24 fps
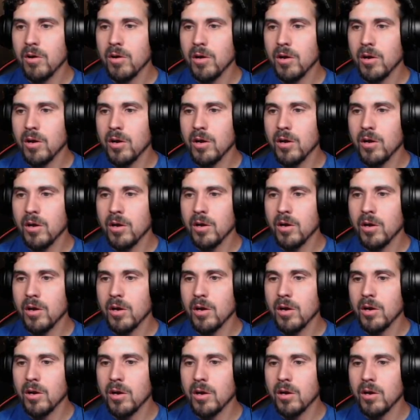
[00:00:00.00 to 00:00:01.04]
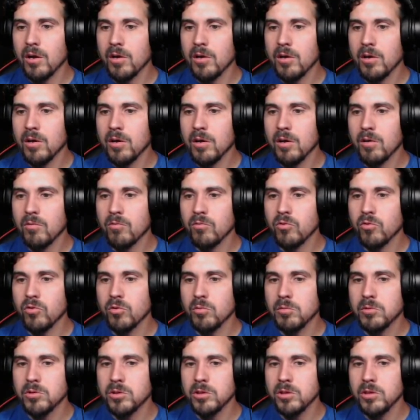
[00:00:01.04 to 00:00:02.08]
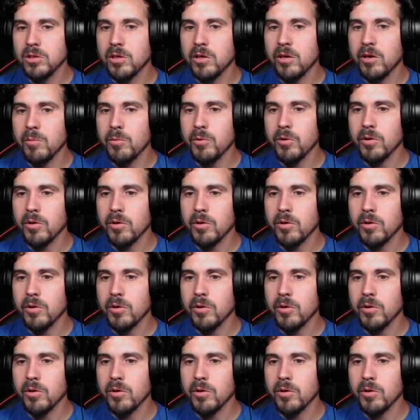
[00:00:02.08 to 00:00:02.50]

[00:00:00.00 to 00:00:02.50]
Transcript: Uh, room cleaned up.